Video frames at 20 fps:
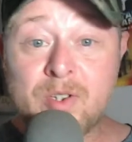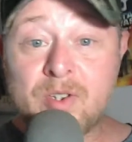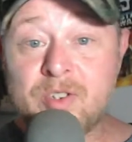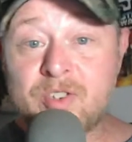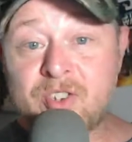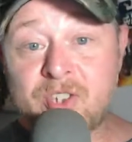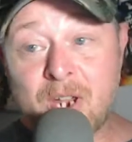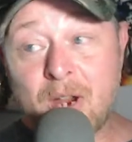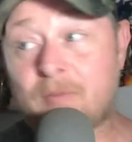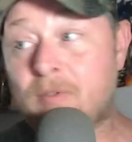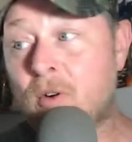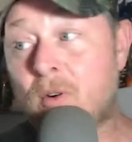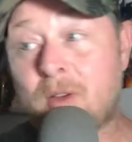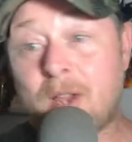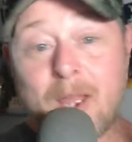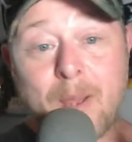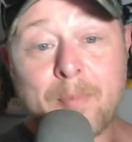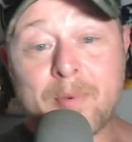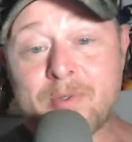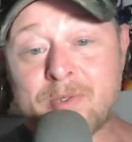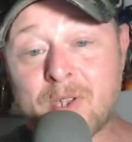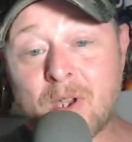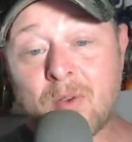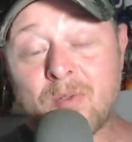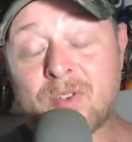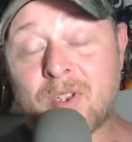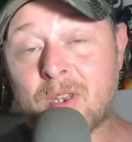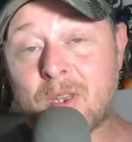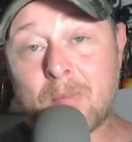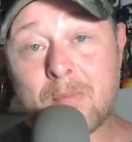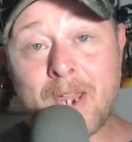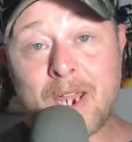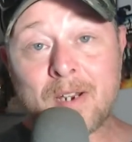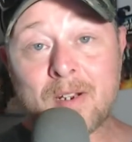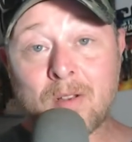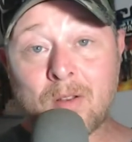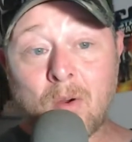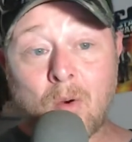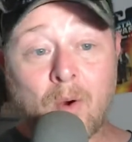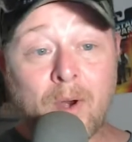several episodes of The
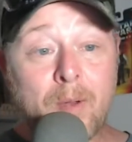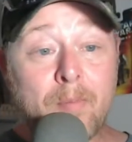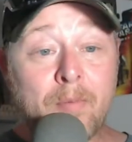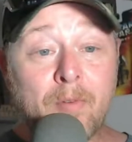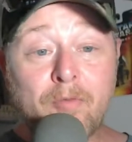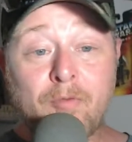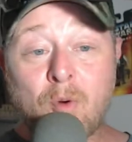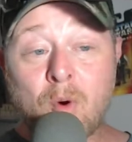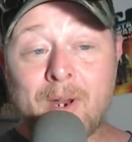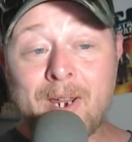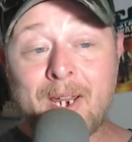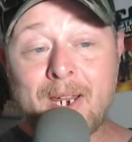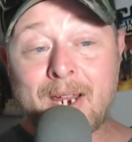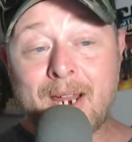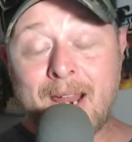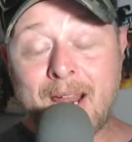Mandalorian before he